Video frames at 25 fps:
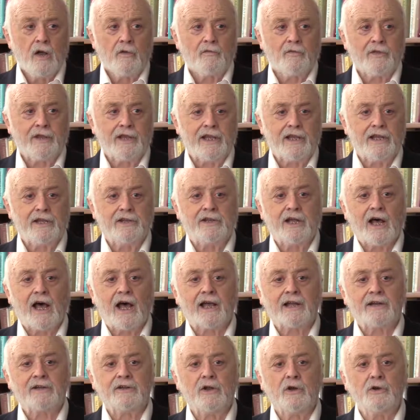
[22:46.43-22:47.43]
The
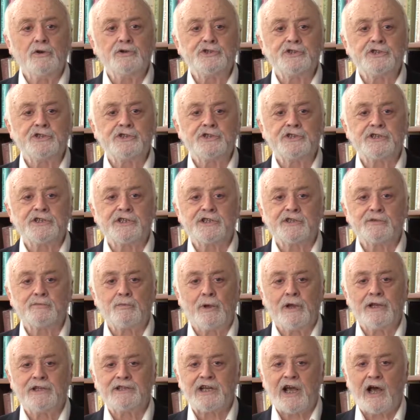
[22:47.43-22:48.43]
diagnosis
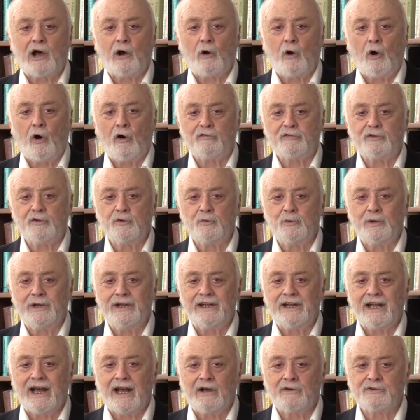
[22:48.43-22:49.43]
explains how often we
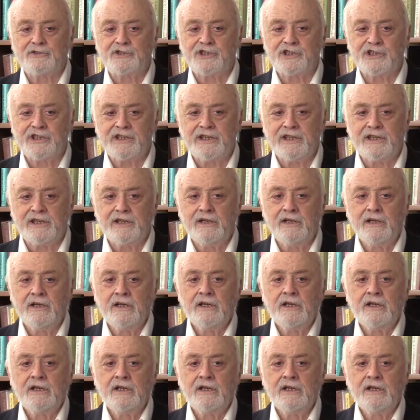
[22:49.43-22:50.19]
now see